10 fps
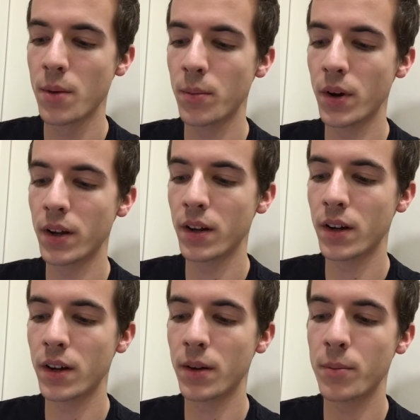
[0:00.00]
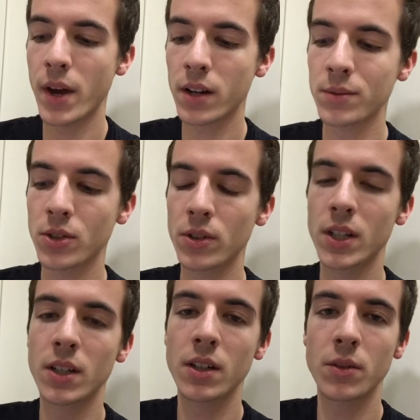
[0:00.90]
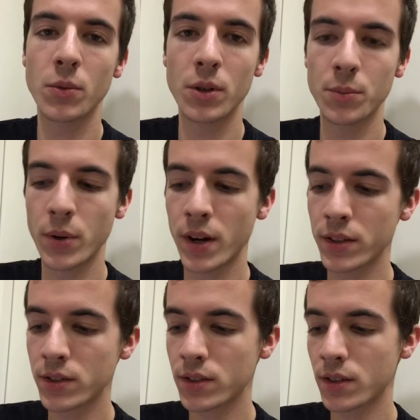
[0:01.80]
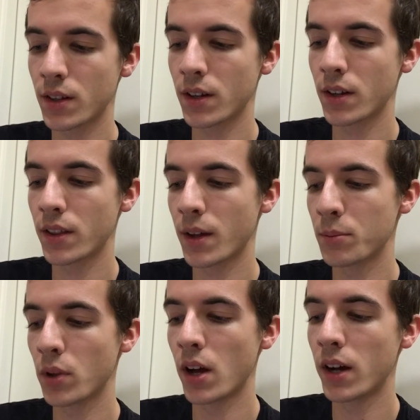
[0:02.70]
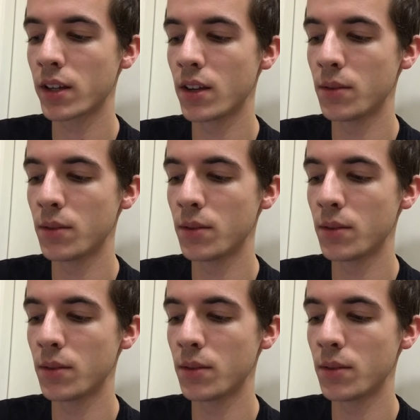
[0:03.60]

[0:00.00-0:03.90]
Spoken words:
but Madame Eureka on WordPress, that blog,